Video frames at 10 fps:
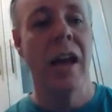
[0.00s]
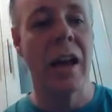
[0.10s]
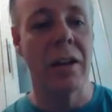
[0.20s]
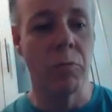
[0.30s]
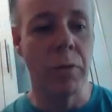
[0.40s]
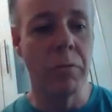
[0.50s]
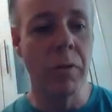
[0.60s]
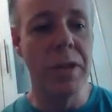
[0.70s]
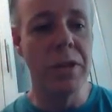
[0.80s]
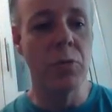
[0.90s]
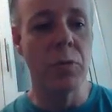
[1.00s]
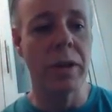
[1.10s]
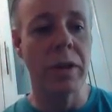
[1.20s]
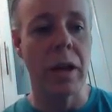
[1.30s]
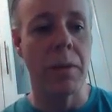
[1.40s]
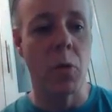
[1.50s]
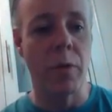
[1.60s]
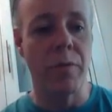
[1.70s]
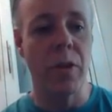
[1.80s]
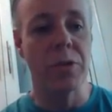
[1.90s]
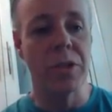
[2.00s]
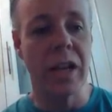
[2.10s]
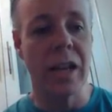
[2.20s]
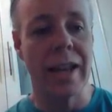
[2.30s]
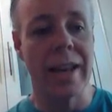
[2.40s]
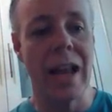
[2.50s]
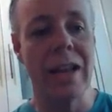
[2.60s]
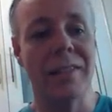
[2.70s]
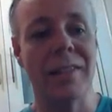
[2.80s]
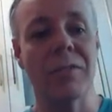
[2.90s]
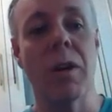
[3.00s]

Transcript: and we will be doing a morphological analysis.